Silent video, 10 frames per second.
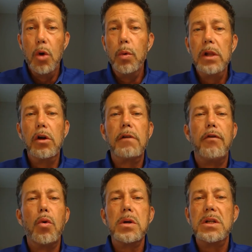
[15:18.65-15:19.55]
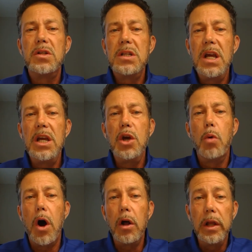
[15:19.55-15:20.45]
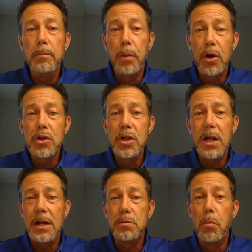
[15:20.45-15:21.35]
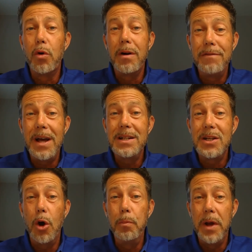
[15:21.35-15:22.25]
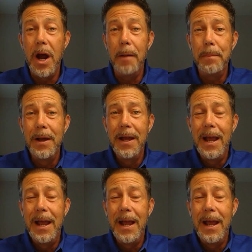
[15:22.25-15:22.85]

We look forward to seeing you all in person as more events open up.